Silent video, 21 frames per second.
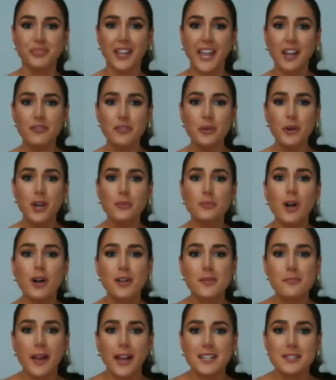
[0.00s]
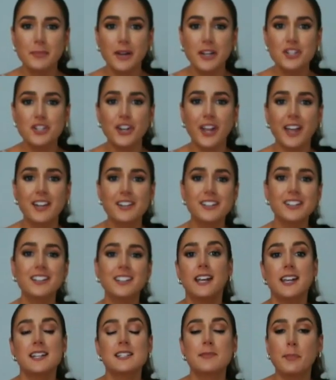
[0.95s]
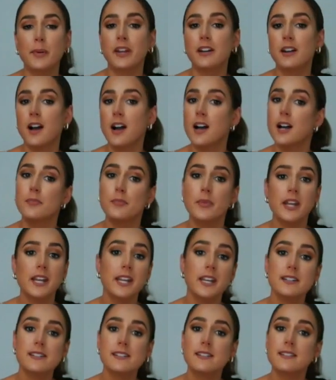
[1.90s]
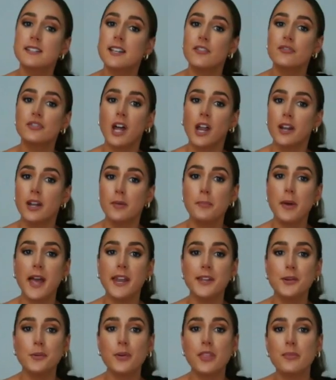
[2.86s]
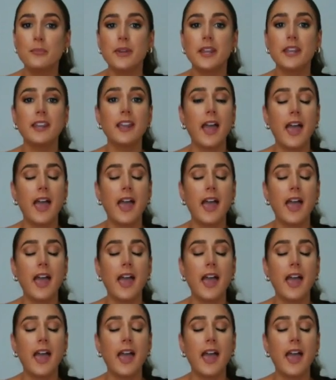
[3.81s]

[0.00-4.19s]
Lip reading: Hey everyone, welcome back to my channel. It's been a hot minute since I've done a Pedi With Me,